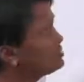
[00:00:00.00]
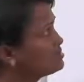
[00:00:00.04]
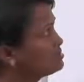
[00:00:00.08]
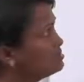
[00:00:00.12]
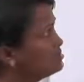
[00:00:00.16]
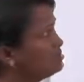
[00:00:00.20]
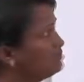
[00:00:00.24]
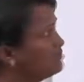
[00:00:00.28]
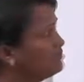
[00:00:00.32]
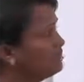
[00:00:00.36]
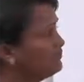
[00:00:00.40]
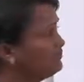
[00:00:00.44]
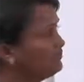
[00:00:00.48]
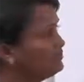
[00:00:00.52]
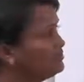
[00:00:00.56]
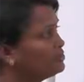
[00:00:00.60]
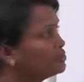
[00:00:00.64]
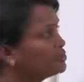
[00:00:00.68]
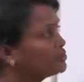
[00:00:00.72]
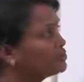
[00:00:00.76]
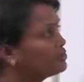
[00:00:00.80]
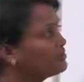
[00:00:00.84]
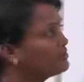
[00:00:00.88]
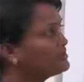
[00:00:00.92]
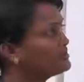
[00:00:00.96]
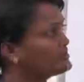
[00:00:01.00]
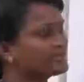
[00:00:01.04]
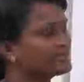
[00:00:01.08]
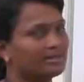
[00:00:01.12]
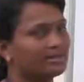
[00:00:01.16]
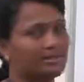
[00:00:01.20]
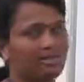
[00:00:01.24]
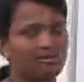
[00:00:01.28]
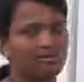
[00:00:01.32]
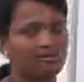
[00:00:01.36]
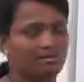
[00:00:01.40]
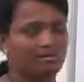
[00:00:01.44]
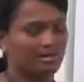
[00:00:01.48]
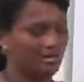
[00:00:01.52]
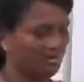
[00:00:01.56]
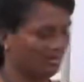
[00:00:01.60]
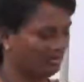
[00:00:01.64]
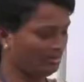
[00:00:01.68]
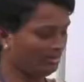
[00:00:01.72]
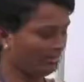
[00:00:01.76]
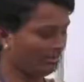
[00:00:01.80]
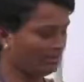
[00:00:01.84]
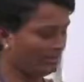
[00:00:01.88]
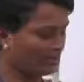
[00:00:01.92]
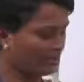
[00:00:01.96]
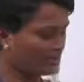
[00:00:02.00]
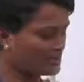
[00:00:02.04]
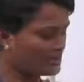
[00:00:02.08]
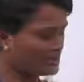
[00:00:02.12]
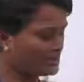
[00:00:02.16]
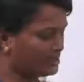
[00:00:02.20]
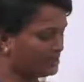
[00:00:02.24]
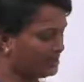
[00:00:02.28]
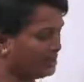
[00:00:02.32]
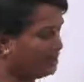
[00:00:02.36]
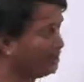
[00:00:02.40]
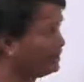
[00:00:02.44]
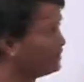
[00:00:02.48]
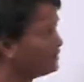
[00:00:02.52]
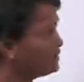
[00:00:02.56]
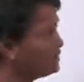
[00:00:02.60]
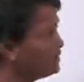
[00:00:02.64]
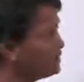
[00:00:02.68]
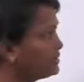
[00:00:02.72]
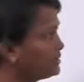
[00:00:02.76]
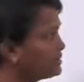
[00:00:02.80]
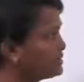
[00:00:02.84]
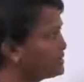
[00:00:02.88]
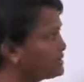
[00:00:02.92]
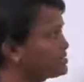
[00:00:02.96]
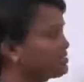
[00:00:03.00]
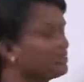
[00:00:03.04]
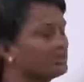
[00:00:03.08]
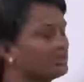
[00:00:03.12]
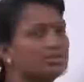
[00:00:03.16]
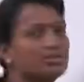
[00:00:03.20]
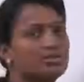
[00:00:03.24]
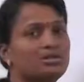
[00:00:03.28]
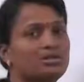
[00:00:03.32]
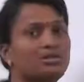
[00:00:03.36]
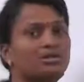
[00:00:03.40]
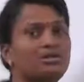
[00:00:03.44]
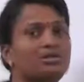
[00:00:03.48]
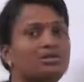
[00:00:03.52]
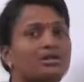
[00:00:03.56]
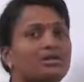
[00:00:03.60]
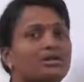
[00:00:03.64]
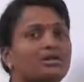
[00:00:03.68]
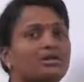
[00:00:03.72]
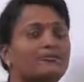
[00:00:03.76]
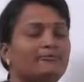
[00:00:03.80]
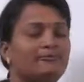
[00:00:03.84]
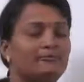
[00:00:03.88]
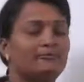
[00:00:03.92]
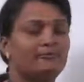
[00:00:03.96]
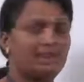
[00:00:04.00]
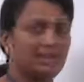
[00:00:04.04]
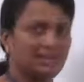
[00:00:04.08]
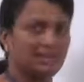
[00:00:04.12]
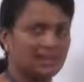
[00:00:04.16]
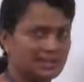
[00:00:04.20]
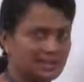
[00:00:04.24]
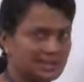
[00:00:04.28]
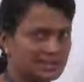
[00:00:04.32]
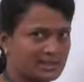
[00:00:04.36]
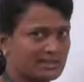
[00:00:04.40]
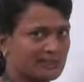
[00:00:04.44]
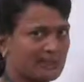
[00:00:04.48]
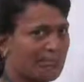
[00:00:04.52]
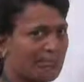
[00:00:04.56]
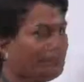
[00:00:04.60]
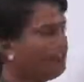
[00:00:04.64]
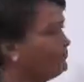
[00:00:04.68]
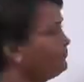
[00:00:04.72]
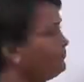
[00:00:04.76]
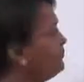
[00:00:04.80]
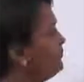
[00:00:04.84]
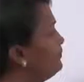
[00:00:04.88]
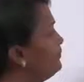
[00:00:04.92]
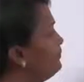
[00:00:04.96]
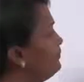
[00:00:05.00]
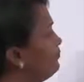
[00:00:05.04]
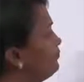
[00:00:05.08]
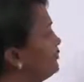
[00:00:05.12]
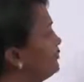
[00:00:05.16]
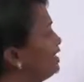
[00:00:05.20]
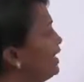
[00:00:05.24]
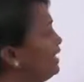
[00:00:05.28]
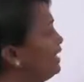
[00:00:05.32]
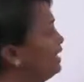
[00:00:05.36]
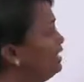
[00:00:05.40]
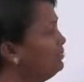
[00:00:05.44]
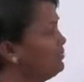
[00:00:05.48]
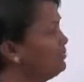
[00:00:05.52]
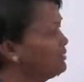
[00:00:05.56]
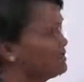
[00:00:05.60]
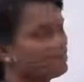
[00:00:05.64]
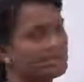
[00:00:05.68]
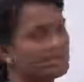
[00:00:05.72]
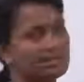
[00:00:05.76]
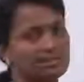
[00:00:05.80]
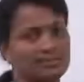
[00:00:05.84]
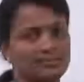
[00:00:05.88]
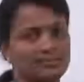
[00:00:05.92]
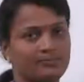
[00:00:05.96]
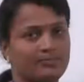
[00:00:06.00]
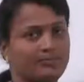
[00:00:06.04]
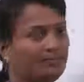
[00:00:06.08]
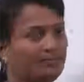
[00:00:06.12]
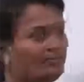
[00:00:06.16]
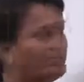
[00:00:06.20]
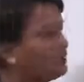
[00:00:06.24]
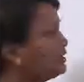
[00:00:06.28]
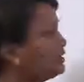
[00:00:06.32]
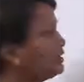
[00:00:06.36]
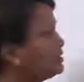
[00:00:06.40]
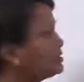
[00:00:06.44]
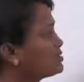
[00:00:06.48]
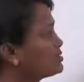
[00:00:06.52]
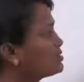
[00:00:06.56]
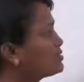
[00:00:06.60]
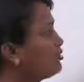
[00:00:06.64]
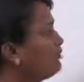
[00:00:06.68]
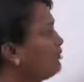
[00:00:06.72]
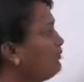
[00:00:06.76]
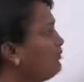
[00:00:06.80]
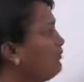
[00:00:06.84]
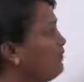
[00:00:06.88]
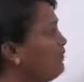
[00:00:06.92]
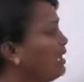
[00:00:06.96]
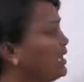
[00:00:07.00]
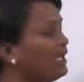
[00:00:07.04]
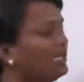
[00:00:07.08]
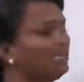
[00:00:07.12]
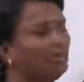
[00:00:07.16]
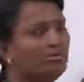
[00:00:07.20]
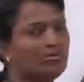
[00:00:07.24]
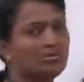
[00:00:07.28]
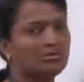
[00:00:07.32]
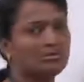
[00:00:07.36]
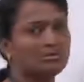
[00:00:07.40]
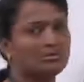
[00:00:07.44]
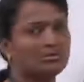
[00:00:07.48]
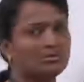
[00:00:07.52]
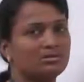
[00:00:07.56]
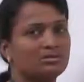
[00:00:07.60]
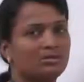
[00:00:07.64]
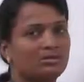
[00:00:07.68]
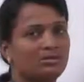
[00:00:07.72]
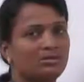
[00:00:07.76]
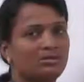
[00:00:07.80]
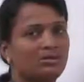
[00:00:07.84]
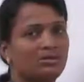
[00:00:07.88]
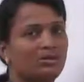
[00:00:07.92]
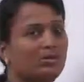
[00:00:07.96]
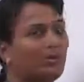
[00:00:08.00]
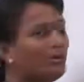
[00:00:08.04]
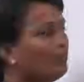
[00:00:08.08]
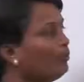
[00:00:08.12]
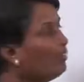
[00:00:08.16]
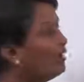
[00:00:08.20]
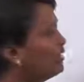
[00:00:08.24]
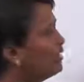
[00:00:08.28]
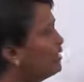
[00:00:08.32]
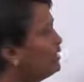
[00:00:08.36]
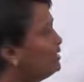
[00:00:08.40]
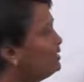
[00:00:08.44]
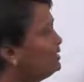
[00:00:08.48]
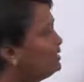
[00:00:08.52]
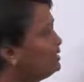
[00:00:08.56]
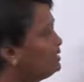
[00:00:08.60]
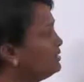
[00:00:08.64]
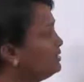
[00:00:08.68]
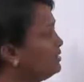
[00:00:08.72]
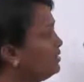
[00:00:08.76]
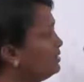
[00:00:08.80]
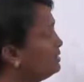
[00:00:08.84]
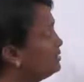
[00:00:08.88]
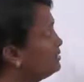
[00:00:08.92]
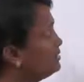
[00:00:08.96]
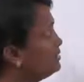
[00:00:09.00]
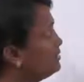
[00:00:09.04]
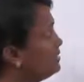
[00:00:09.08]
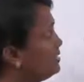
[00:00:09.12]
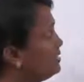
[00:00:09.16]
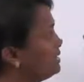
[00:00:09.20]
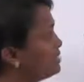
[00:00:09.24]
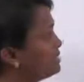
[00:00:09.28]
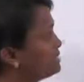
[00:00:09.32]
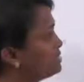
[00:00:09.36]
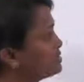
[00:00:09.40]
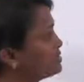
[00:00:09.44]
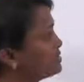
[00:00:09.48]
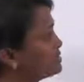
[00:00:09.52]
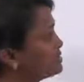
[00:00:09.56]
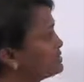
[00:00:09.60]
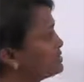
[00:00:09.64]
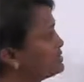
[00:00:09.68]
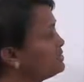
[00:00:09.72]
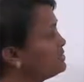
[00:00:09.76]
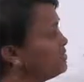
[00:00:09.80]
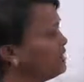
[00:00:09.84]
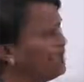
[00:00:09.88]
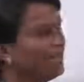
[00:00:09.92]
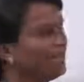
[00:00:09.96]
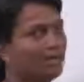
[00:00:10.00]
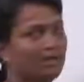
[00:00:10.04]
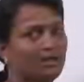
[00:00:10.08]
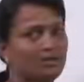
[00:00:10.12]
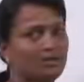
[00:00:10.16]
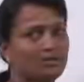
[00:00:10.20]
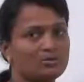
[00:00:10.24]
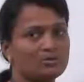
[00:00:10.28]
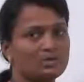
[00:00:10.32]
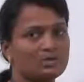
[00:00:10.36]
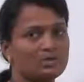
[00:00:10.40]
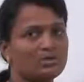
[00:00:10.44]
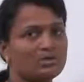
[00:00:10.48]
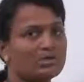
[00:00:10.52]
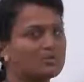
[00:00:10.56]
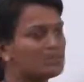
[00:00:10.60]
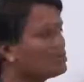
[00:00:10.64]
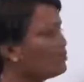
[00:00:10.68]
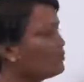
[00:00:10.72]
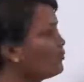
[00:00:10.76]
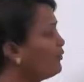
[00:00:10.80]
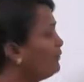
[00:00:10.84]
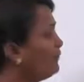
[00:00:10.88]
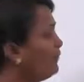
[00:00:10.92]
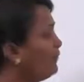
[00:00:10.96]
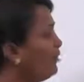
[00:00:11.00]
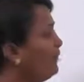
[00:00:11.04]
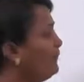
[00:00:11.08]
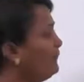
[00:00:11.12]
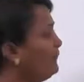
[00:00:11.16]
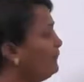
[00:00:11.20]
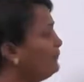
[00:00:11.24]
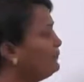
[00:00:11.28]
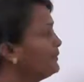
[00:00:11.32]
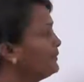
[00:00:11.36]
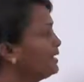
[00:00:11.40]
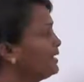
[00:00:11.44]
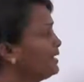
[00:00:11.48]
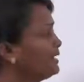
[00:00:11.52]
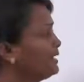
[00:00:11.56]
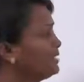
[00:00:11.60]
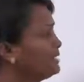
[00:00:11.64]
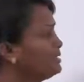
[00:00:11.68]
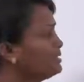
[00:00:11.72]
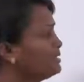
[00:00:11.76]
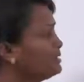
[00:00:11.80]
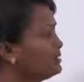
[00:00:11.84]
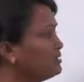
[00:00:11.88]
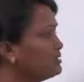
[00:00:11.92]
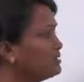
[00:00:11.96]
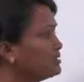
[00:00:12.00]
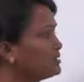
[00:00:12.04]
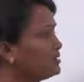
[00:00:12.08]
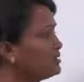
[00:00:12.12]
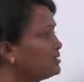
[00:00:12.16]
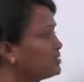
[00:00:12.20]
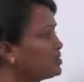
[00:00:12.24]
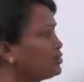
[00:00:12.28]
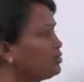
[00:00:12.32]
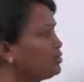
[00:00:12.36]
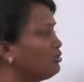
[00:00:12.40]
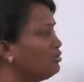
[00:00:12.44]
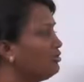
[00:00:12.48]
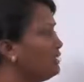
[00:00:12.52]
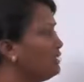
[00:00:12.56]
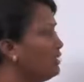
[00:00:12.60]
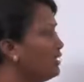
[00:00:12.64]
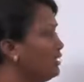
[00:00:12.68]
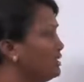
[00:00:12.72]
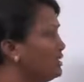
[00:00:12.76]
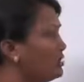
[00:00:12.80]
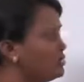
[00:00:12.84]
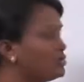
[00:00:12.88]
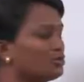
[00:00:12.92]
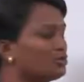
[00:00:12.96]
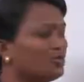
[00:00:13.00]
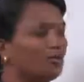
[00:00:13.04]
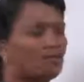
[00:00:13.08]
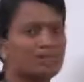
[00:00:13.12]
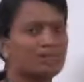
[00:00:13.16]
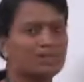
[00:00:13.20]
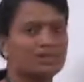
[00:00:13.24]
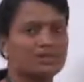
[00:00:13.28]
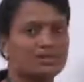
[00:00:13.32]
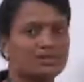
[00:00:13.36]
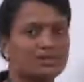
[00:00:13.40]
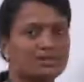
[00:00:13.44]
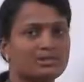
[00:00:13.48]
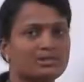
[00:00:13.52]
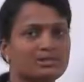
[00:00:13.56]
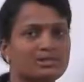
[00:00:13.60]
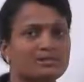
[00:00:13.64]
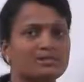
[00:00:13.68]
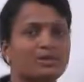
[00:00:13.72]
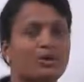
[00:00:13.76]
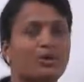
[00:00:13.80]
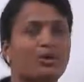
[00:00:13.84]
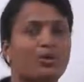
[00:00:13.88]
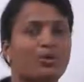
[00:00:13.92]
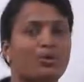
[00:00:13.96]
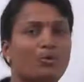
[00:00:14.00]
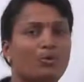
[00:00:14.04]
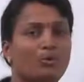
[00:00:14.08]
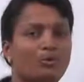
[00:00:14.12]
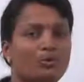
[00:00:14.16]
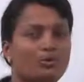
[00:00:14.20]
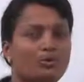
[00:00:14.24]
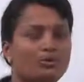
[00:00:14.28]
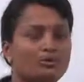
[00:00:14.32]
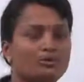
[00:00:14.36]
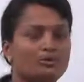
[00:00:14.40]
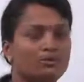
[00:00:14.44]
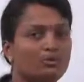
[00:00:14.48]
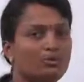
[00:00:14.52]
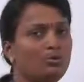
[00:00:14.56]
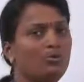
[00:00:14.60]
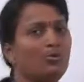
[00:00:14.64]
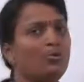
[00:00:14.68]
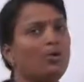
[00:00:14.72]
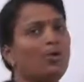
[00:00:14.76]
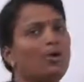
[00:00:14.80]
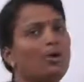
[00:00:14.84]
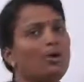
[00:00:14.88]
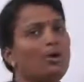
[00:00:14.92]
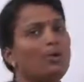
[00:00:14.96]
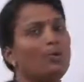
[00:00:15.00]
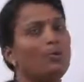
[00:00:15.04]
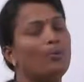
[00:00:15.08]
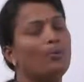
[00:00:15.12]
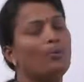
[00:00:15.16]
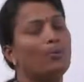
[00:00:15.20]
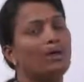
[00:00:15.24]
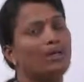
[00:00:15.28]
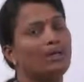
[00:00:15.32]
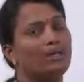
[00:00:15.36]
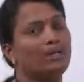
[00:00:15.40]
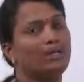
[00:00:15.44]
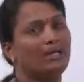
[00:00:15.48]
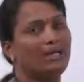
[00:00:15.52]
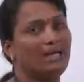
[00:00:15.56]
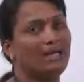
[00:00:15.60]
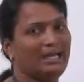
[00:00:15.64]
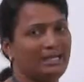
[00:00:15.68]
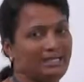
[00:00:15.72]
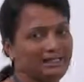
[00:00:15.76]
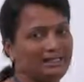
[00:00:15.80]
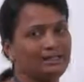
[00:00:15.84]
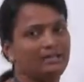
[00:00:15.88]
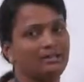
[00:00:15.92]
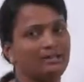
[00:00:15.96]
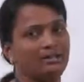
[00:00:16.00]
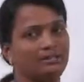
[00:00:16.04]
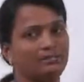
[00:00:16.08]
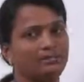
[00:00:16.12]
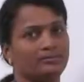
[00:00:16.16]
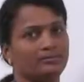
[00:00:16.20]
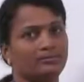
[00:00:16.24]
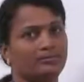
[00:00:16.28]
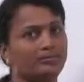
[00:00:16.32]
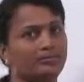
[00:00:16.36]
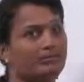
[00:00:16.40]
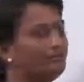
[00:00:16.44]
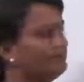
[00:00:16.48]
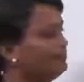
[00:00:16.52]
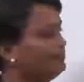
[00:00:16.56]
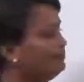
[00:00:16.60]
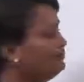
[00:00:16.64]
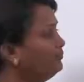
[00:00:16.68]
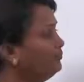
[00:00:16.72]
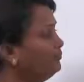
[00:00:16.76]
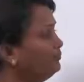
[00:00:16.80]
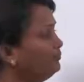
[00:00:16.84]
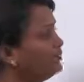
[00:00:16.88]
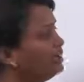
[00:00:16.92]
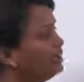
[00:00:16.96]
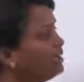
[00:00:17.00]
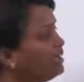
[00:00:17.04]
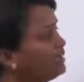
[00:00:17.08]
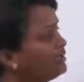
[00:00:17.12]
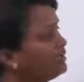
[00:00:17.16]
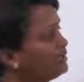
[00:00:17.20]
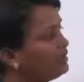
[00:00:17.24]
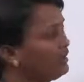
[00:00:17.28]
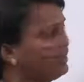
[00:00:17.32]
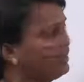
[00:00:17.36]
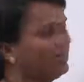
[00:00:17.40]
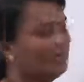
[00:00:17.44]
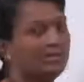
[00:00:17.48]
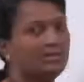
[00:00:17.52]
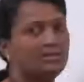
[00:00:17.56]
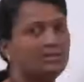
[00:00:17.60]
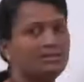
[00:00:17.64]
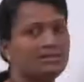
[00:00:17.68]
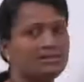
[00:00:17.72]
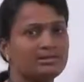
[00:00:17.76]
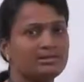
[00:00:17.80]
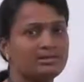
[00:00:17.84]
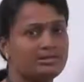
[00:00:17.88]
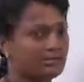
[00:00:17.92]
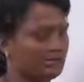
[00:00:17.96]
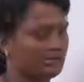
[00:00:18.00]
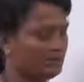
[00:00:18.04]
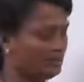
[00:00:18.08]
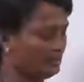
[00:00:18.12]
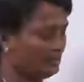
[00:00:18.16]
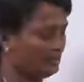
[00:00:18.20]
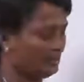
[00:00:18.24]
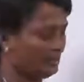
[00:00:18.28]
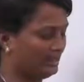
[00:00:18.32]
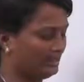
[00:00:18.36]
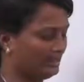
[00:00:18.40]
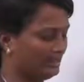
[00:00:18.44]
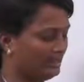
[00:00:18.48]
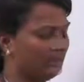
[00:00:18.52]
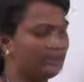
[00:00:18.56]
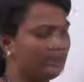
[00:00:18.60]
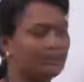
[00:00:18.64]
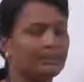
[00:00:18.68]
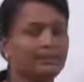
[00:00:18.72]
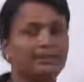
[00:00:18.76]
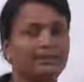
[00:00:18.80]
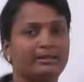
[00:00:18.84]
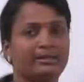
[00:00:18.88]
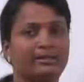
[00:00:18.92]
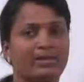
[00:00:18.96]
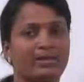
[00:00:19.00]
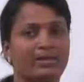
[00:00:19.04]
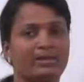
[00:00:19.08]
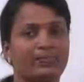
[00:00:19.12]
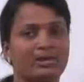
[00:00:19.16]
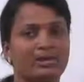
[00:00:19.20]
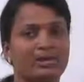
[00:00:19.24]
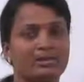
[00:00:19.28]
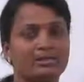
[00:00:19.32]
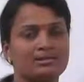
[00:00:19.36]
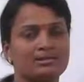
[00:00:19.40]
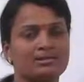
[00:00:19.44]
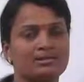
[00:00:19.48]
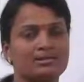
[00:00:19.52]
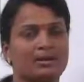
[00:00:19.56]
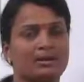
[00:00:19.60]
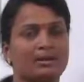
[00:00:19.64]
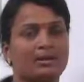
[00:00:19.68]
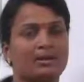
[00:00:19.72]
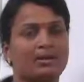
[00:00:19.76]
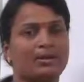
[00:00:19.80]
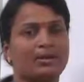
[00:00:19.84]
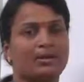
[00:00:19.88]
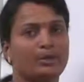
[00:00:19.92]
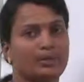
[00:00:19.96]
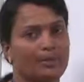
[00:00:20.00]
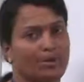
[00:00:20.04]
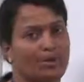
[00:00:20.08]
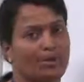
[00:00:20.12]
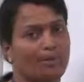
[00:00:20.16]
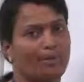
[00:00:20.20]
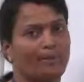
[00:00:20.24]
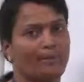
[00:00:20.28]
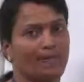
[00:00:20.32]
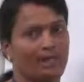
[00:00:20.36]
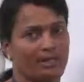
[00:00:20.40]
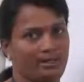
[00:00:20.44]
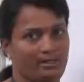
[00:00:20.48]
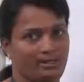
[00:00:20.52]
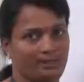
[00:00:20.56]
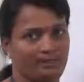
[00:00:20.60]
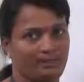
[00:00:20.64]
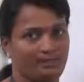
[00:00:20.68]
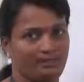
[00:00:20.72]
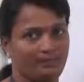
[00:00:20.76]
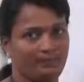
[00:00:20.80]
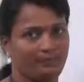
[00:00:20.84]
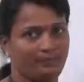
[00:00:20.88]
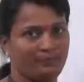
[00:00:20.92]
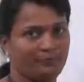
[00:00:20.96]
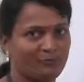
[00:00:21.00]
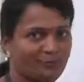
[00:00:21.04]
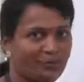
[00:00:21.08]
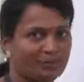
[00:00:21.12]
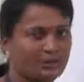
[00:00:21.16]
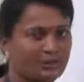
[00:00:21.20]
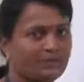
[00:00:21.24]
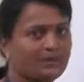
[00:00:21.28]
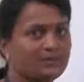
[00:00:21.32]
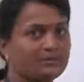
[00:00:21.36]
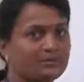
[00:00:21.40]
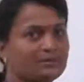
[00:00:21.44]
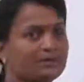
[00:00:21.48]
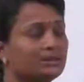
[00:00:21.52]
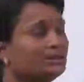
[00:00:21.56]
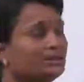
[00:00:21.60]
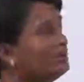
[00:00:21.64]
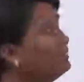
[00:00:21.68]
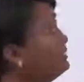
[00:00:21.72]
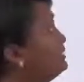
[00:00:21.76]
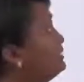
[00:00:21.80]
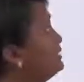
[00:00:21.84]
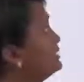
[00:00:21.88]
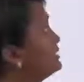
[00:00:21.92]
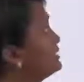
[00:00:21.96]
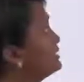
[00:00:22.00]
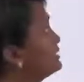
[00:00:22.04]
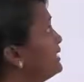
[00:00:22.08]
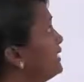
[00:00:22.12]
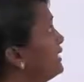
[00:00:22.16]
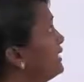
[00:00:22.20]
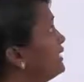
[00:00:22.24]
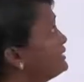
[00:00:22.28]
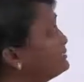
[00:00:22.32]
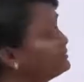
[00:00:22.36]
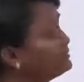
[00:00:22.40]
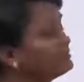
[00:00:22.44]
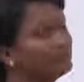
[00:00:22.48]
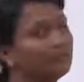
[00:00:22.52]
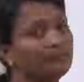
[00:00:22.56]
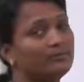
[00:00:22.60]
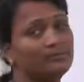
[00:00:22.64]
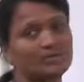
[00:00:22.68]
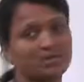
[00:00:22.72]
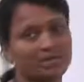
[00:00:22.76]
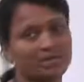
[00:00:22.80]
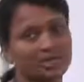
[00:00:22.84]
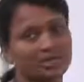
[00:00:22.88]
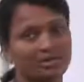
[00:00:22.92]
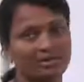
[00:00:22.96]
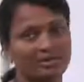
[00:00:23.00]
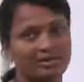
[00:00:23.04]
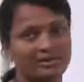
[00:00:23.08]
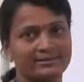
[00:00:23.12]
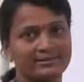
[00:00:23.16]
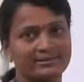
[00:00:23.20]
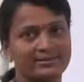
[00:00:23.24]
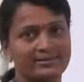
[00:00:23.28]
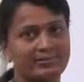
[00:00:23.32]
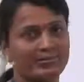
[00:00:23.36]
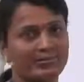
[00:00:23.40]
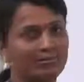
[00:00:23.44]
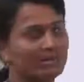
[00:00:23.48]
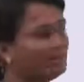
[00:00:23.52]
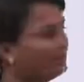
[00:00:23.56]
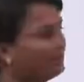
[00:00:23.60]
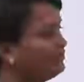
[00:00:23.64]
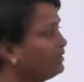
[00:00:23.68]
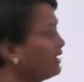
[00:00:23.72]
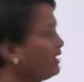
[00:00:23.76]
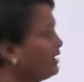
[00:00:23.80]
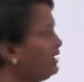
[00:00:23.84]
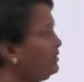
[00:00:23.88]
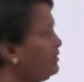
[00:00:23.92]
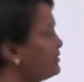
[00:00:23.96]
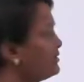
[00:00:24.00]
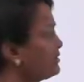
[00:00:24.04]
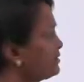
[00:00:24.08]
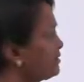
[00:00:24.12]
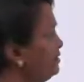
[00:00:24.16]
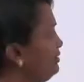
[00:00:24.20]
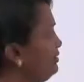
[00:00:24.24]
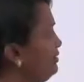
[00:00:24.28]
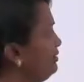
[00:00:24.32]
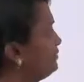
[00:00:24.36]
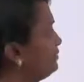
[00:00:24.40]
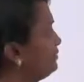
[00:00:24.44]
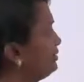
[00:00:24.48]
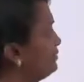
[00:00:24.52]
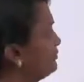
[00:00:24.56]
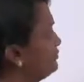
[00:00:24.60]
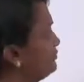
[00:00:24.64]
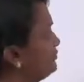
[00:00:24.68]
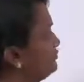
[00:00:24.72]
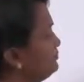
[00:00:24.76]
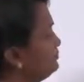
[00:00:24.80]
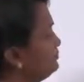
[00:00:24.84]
So the definition is saying that it's a linear data structure with list of elements, with list of values, wherein in the data structure allows us to perform either insertion or deletion operations only through one end. That end is technically named as top end. For this stack, some general examples we can discuss.